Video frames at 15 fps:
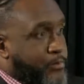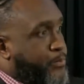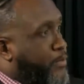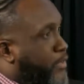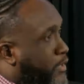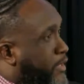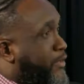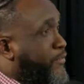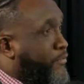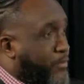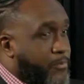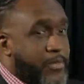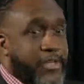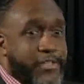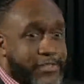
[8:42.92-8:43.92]
Pull
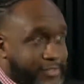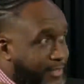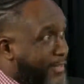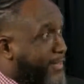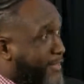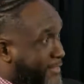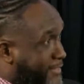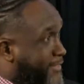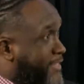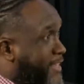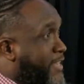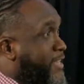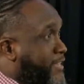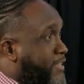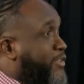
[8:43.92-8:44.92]
information,
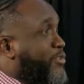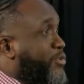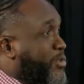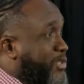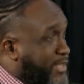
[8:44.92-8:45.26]
you know,